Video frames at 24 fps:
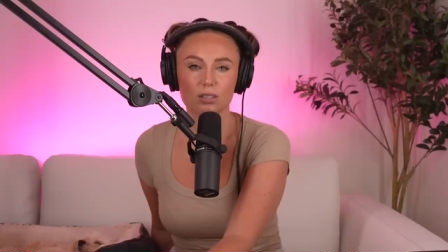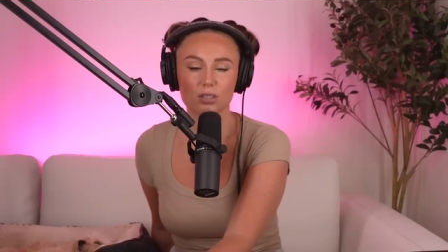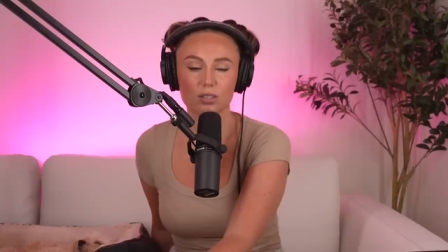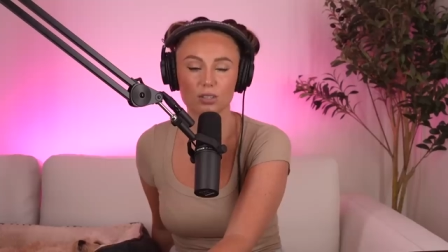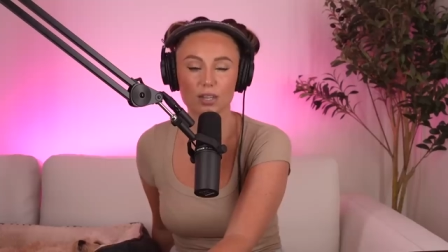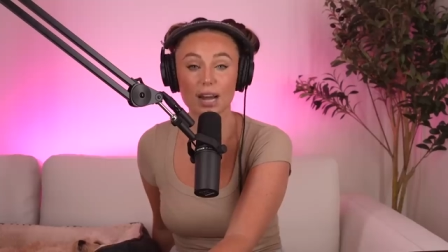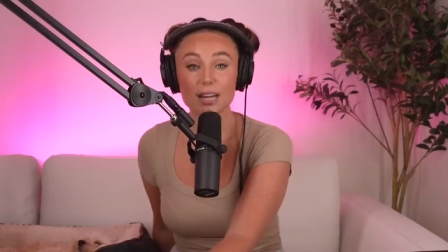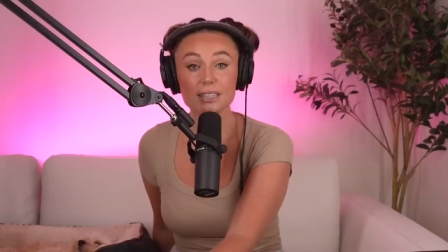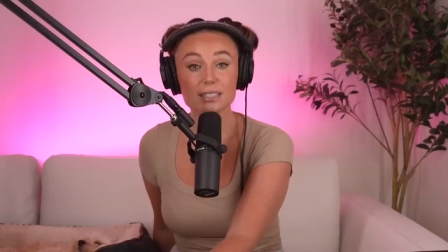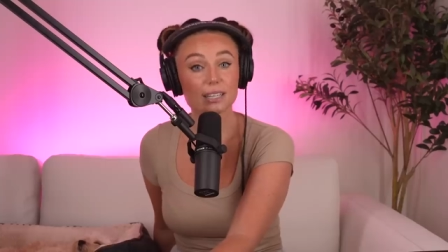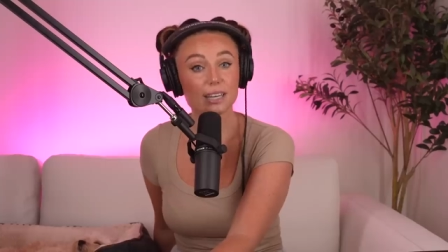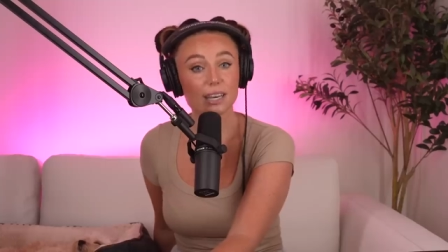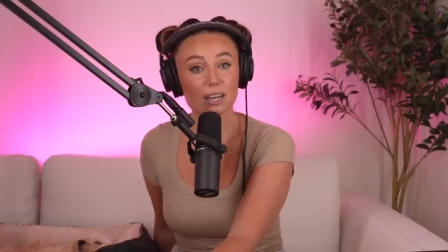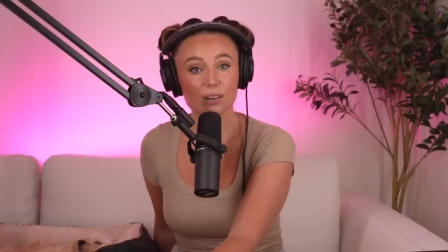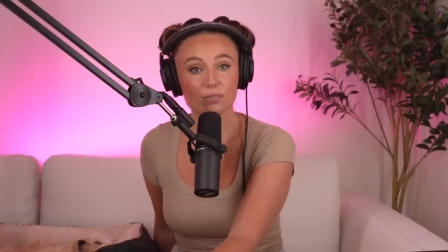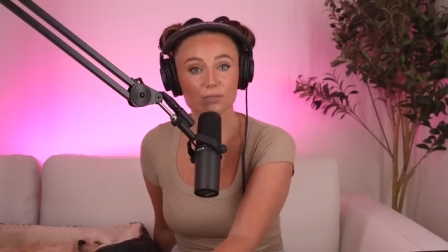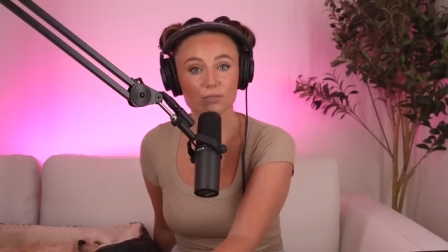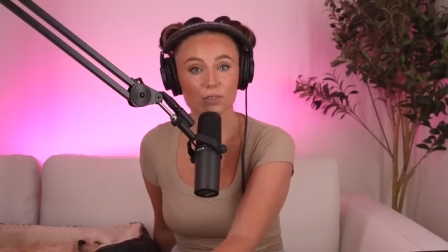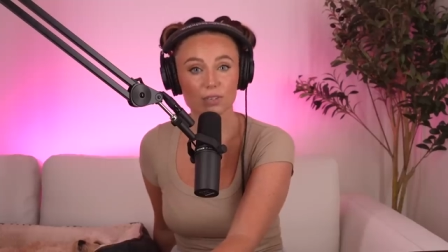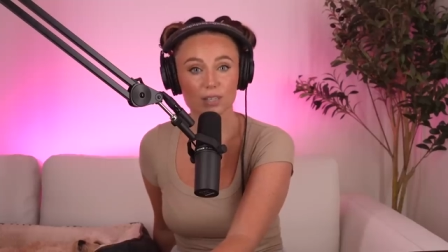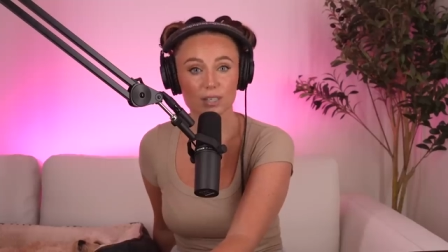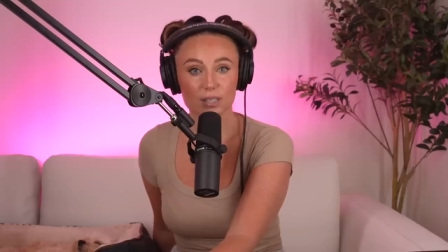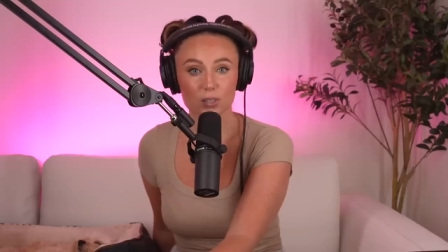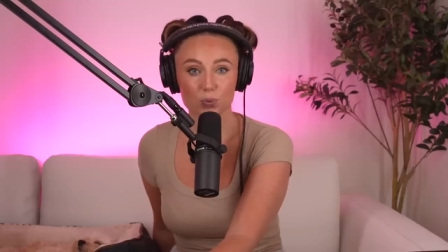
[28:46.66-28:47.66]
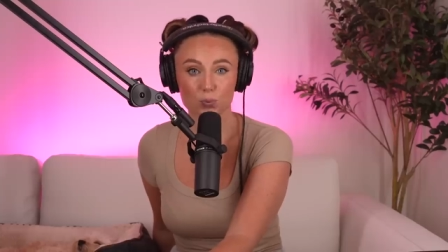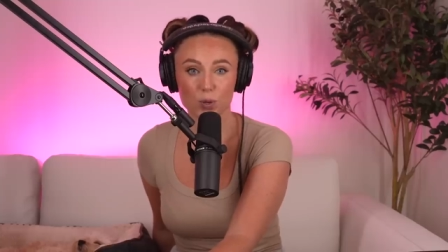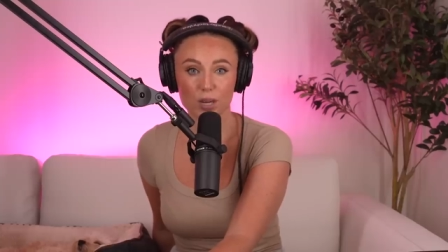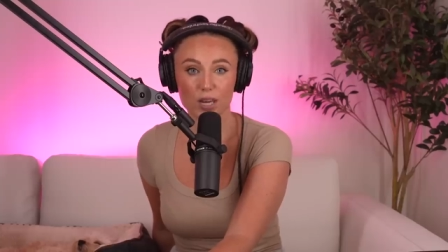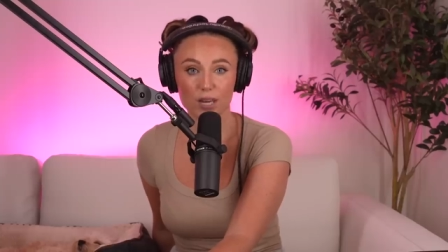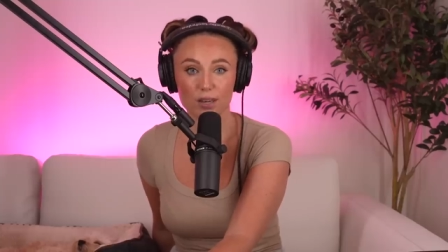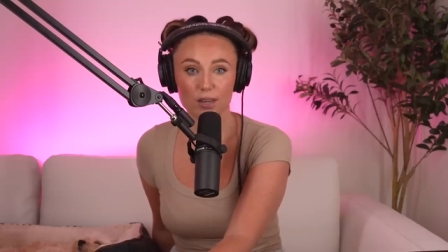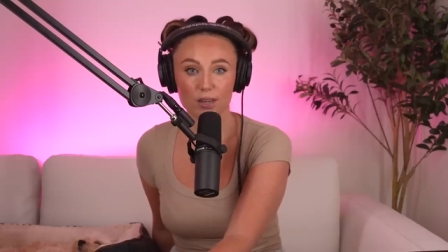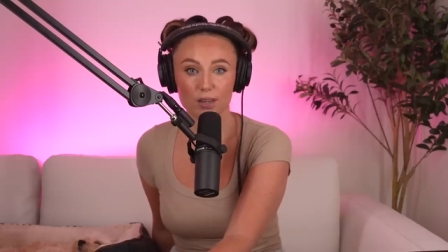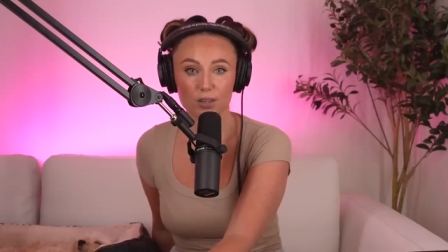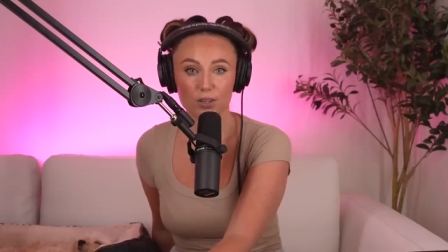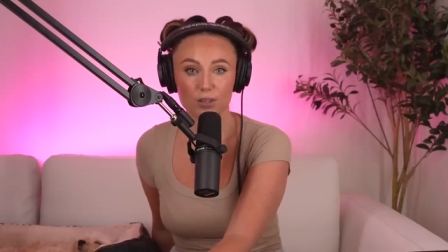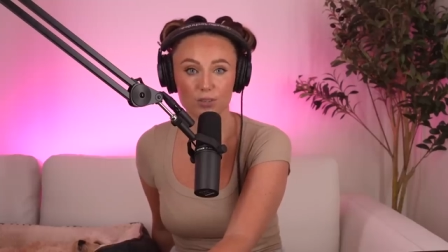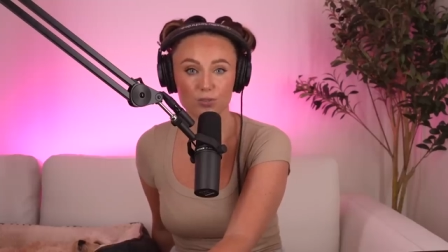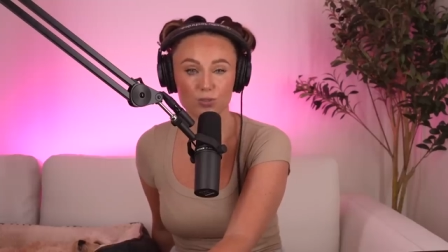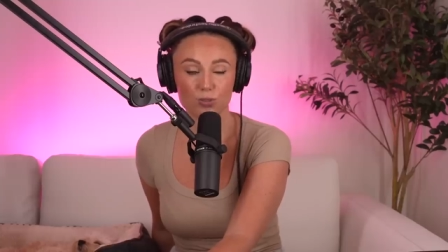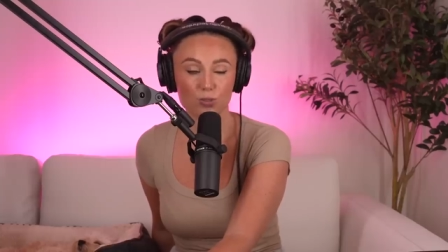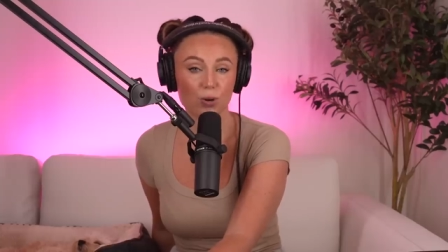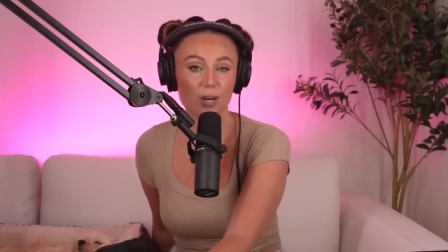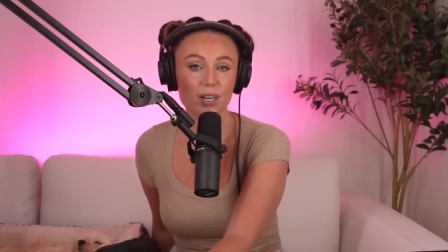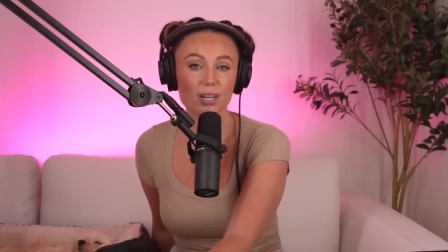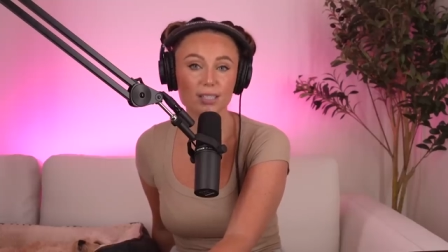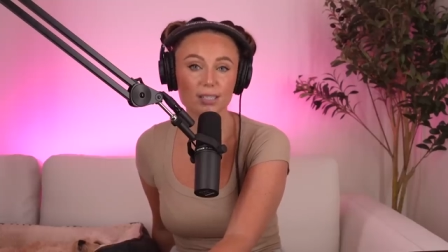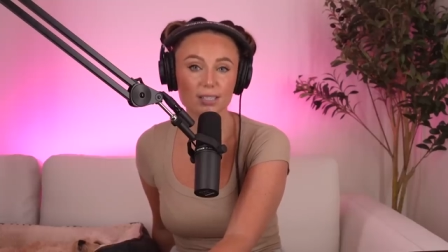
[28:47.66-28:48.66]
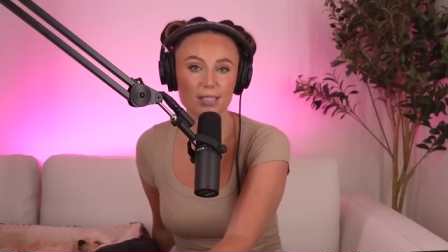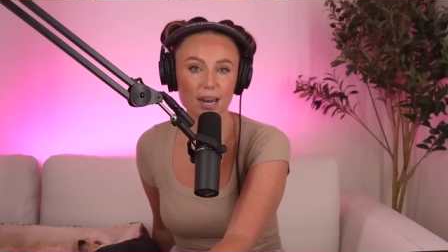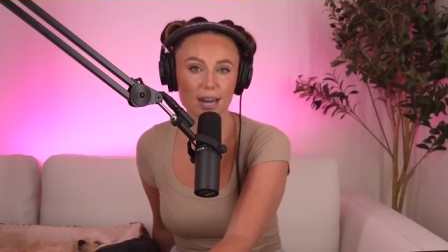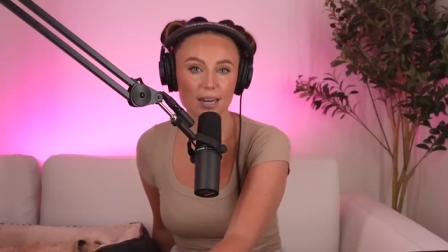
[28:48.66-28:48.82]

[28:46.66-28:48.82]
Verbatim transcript: So that's it for this week. Join us